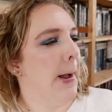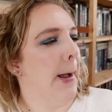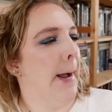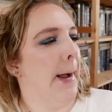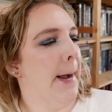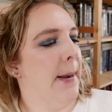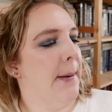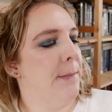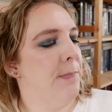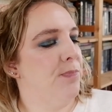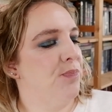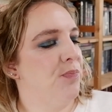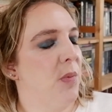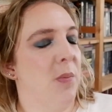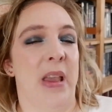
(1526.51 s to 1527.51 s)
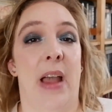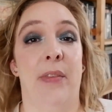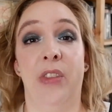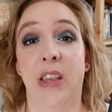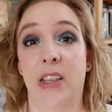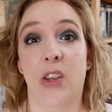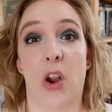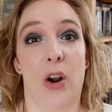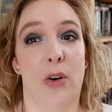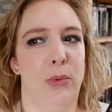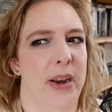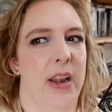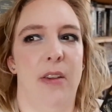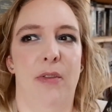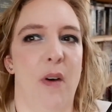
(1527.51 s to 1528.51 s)
But yeah, these are
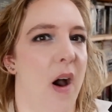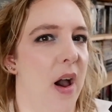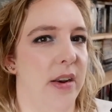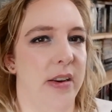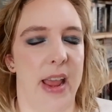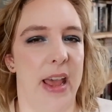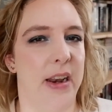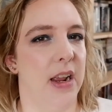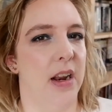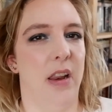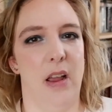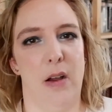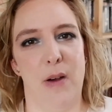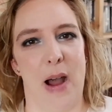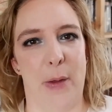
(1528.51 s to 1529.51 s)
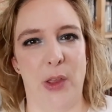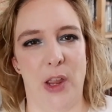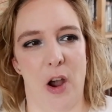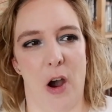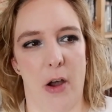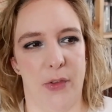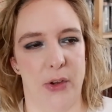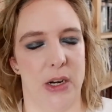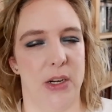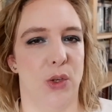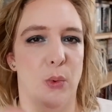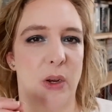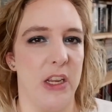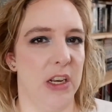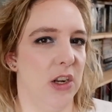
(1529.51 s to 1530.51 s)
really fun, and I love how the author
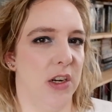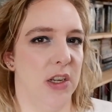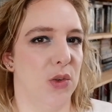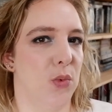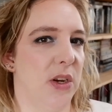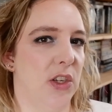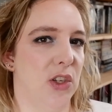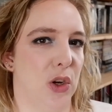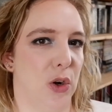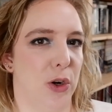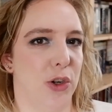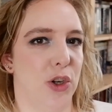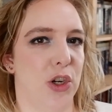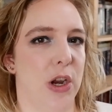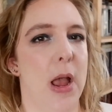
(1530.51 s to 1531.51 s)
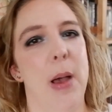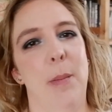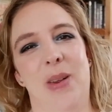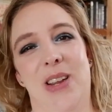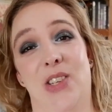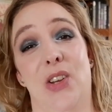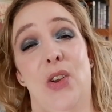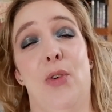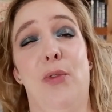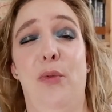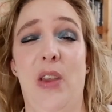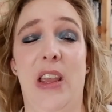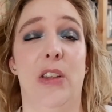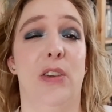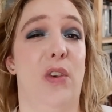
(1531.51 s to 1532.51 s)
has really done his research, because it all
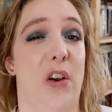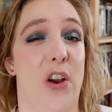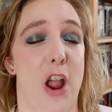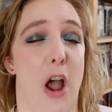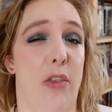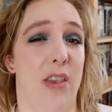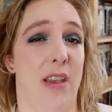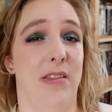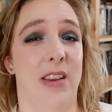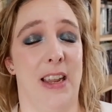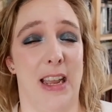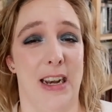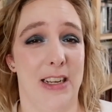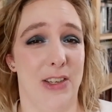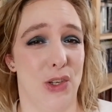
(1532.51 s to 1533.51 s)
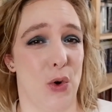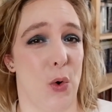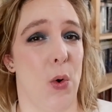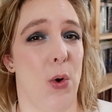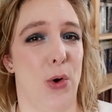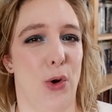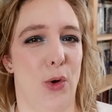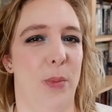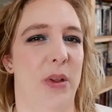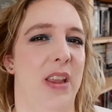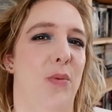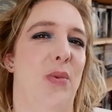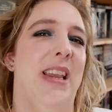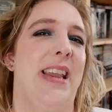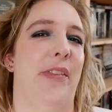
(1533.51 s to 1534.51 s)
feels very authentic and historical, but
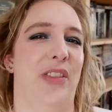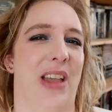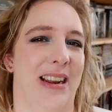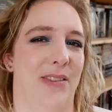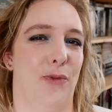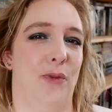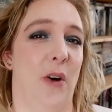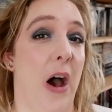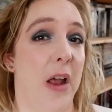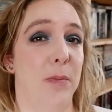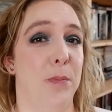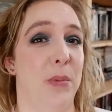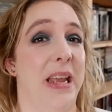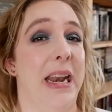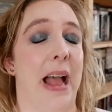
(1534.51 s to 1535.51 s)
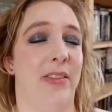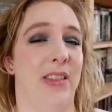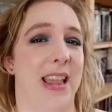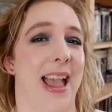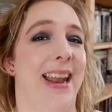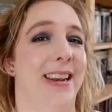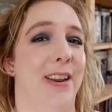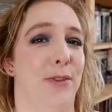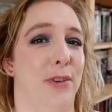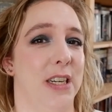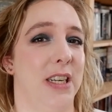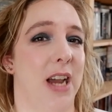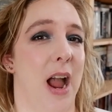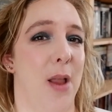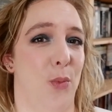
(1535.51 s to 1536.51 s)
then we get that fun bit at the end every
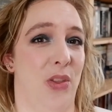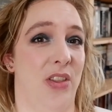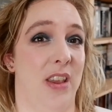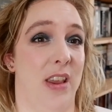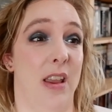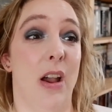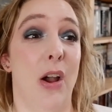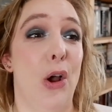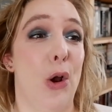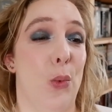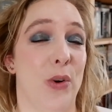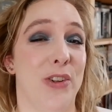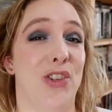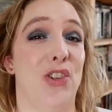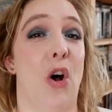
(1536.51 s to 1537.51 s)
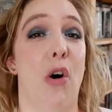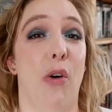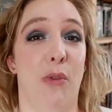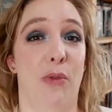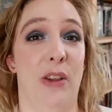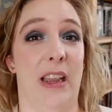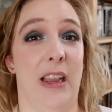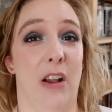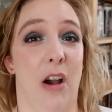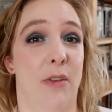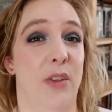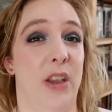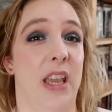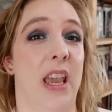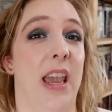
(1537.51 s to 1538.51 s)
time with the resolving
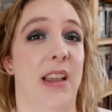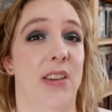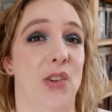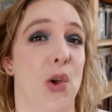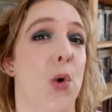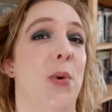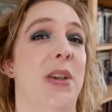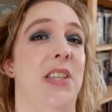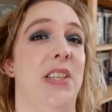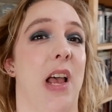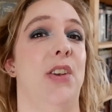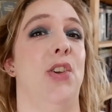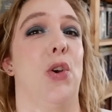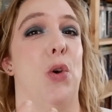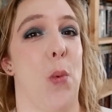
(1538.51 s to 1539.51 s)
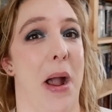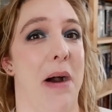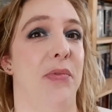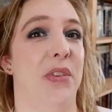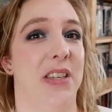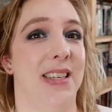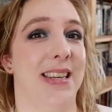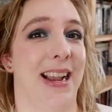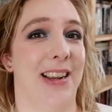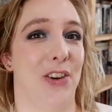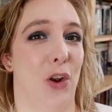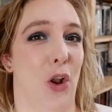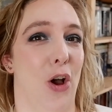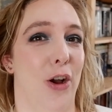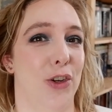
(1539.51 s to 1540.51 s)
of the case, always centered around this
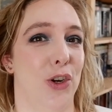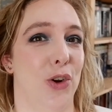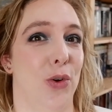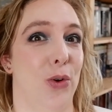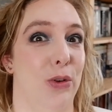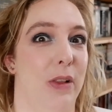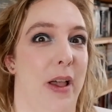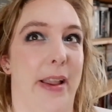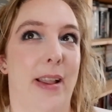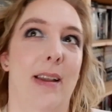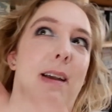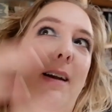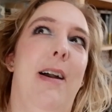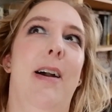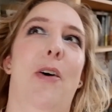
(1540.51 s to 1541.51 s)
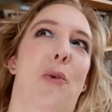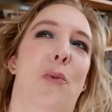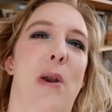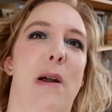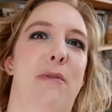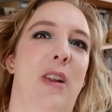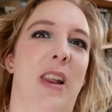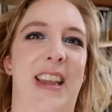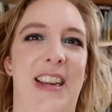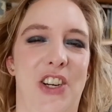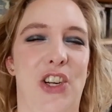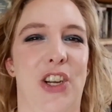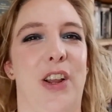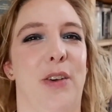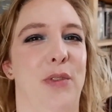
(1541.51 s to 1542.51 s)
technological like
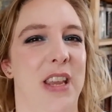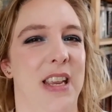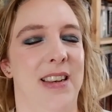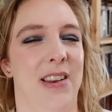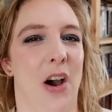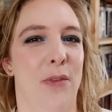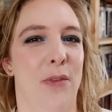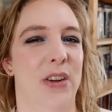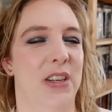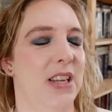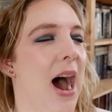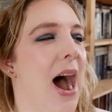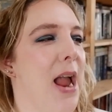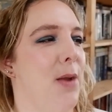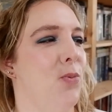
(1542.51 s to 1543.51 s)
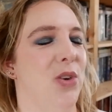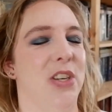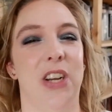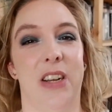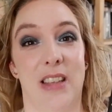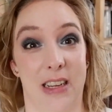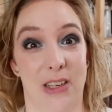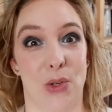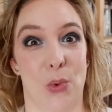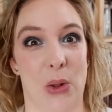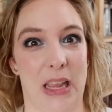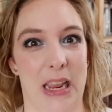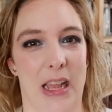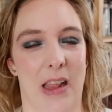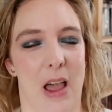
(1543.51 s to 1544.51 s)
revelation of the time, which I think is
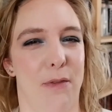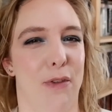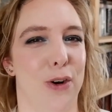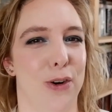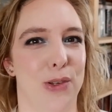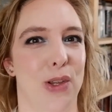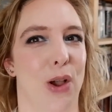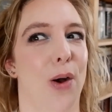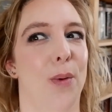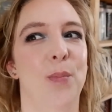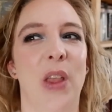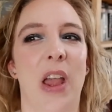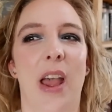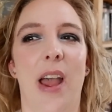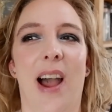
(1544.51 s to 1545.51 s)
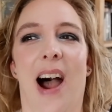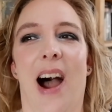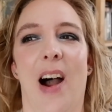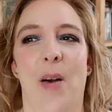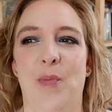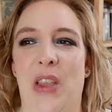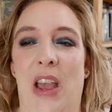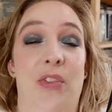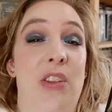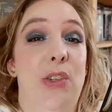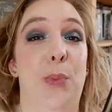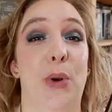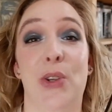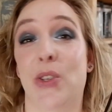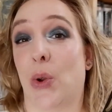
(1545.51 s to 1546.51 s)
really clever. So yeah,
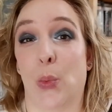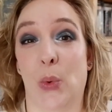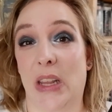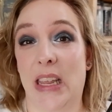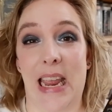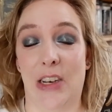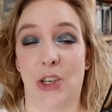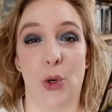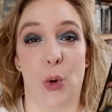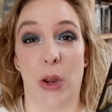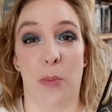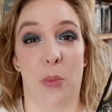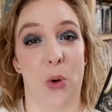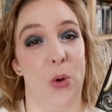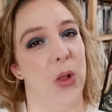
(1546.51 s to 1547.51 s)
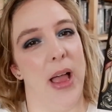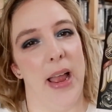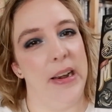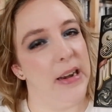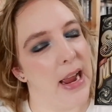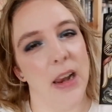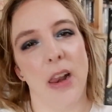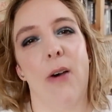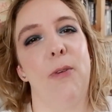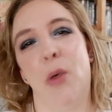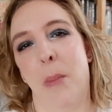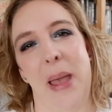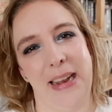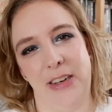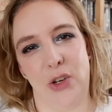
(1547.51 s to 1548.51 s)
these books are really enjoyable, and I love
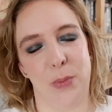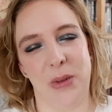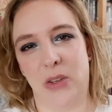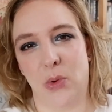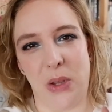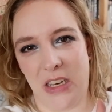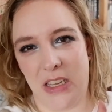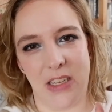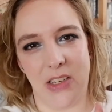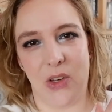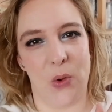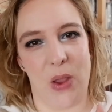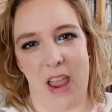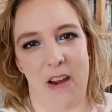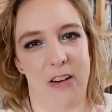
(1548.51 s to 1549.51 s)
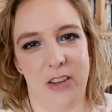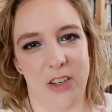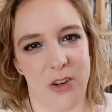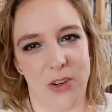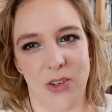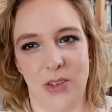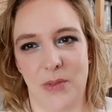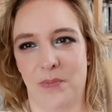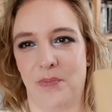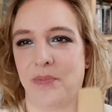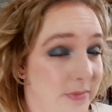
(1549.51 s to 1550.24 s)
the banter between these two characters.